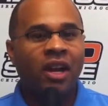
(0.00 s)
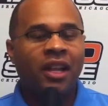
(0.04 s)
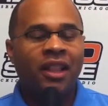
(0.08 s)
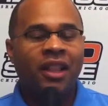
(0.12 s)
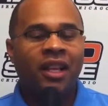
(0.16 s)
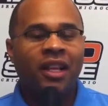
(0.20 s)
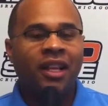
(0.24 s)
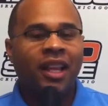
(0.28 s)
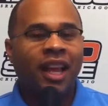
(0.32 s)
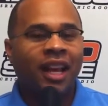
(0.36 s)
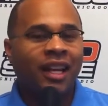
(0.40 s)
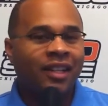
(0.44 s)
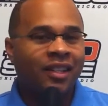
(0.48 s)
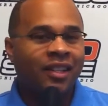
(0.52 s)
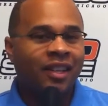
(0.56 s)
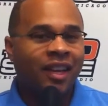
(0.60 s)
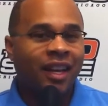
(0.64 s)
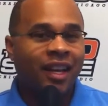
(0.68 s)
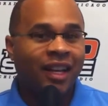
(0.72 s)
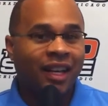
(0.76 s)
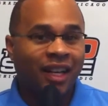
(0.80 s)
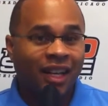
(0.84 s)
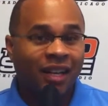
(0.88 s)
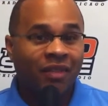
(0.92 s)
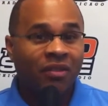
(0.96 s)
than they
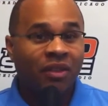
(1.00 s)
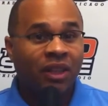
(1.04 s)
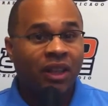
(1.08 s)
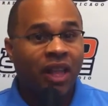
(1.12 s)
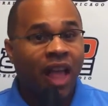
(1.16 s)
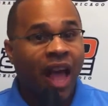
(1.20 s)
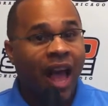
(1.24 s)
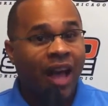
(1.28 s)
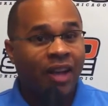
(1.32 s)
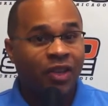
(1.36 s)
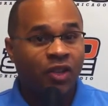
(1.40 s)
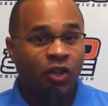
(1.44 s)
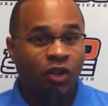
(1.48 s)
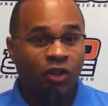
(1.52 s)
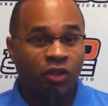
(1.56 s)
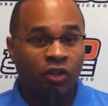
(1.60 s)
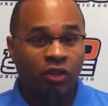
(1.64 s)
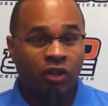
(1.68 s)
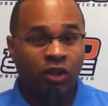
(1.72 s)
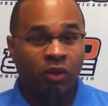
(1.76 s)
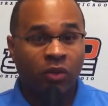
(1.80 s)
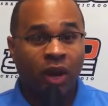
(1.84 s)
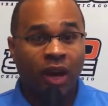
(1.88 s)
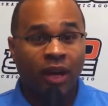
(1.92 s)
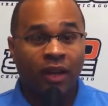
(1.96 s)
did even last year
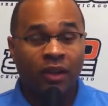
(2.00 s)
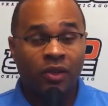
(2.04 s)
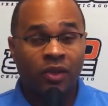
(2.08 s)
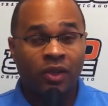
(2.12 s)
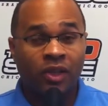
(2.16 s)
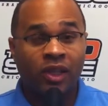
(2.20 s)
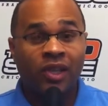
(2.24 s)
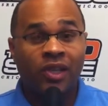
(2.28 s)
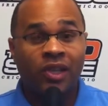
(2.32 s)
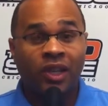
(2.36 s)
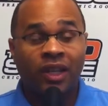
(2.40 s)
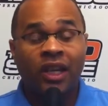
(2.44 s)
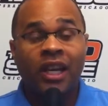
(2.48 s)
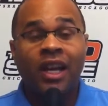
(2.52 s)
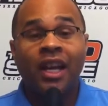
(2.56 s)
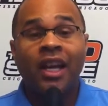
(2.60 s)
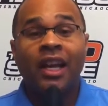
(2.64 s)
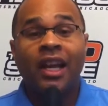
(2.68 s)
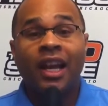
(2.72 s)
during the regular season,